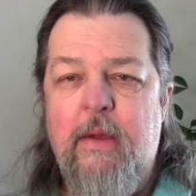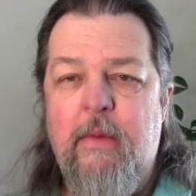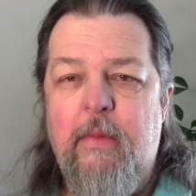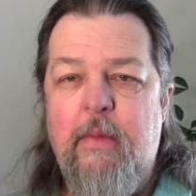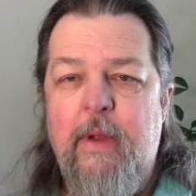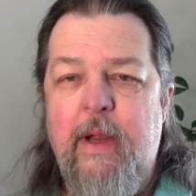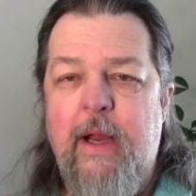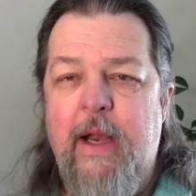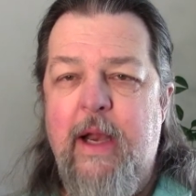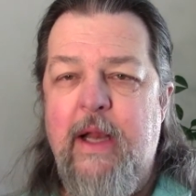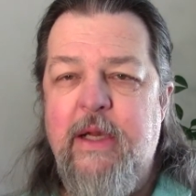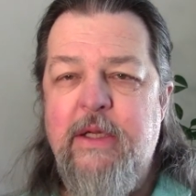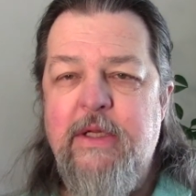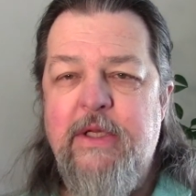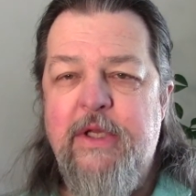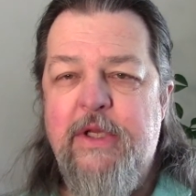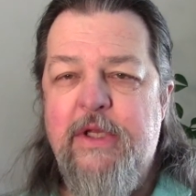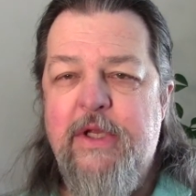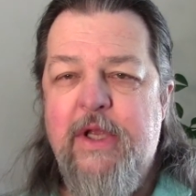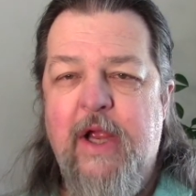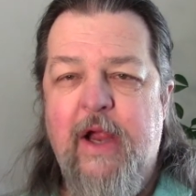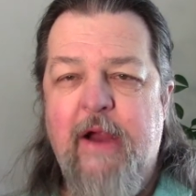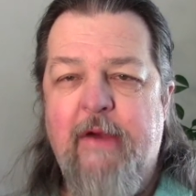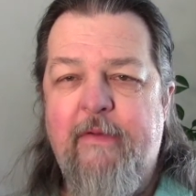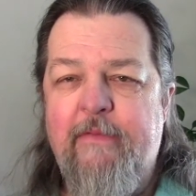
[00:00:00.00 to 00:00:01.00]
And I
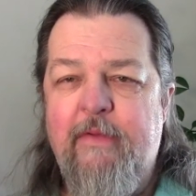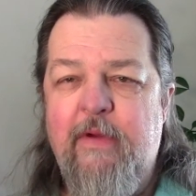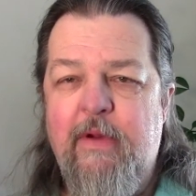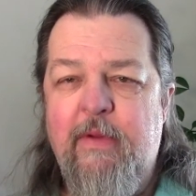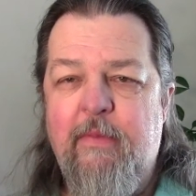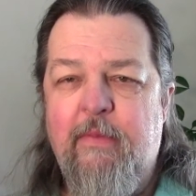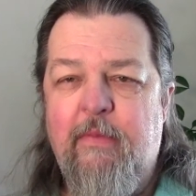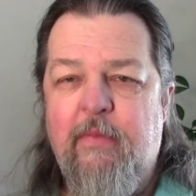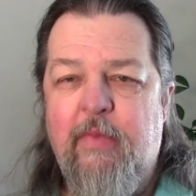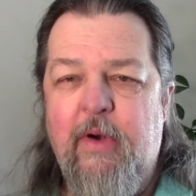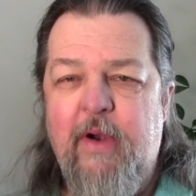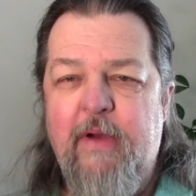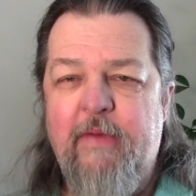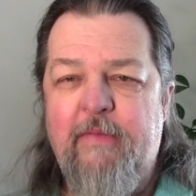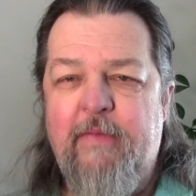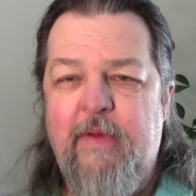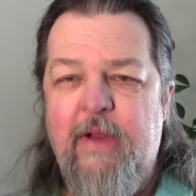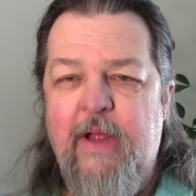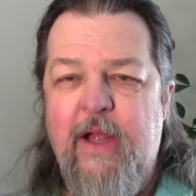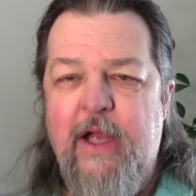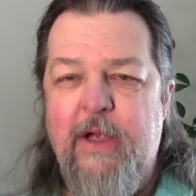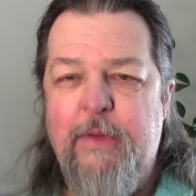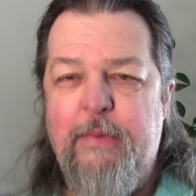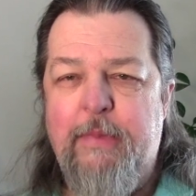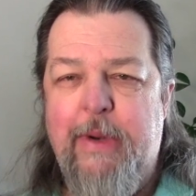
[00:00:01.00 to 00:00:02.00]
just covered them
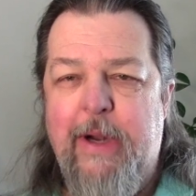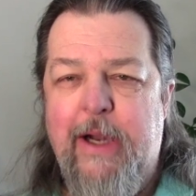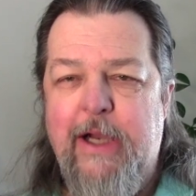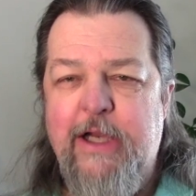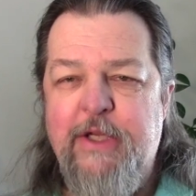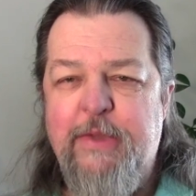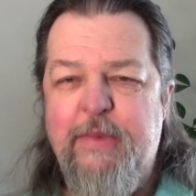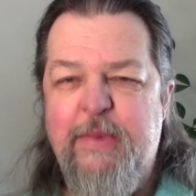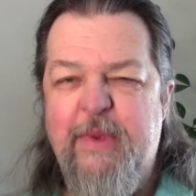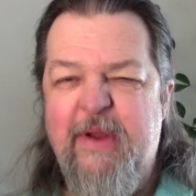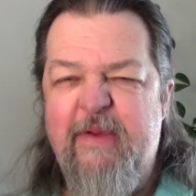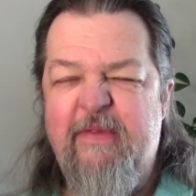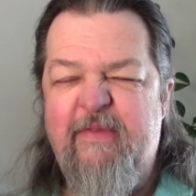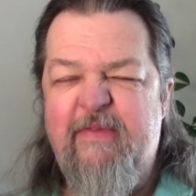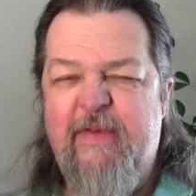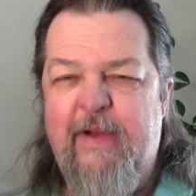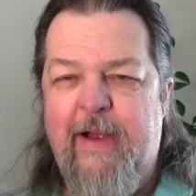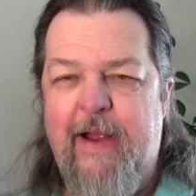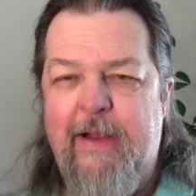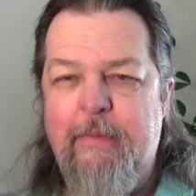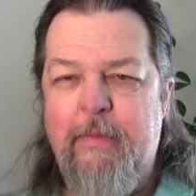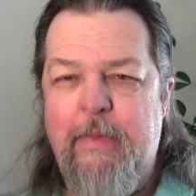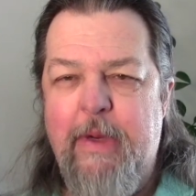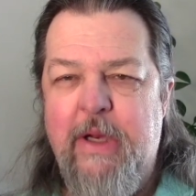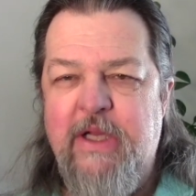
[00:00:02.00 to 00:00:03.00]
briefly. I probably spent
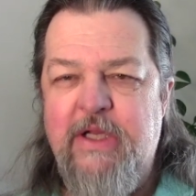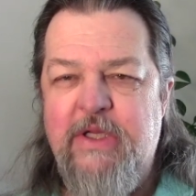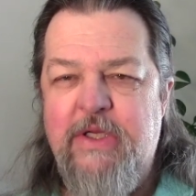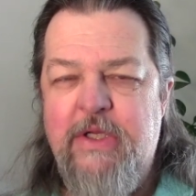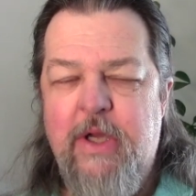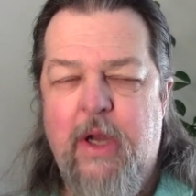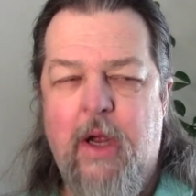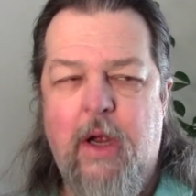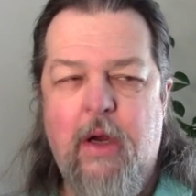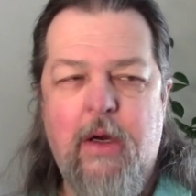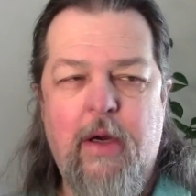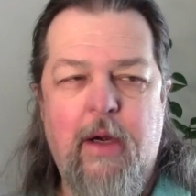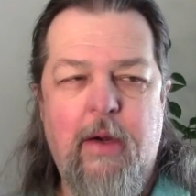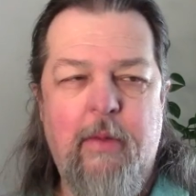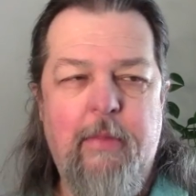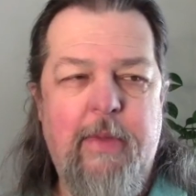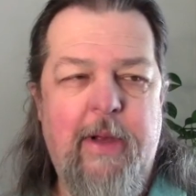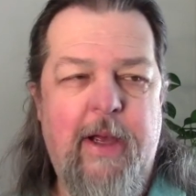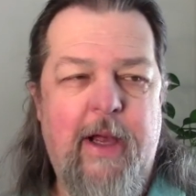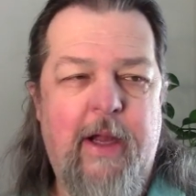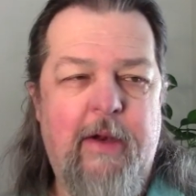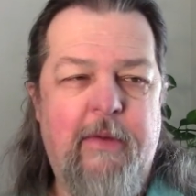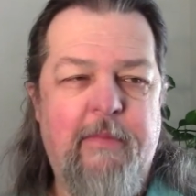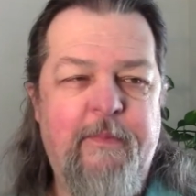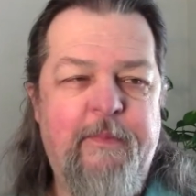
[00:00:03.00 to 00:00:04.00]
5 minutes talking
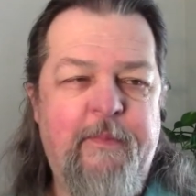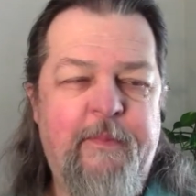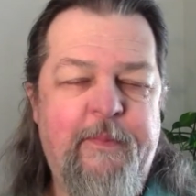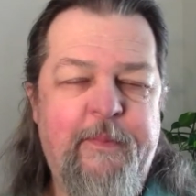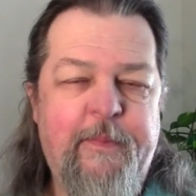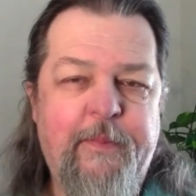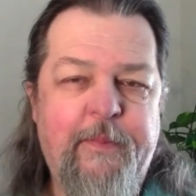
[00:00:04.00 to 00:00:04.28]
about them.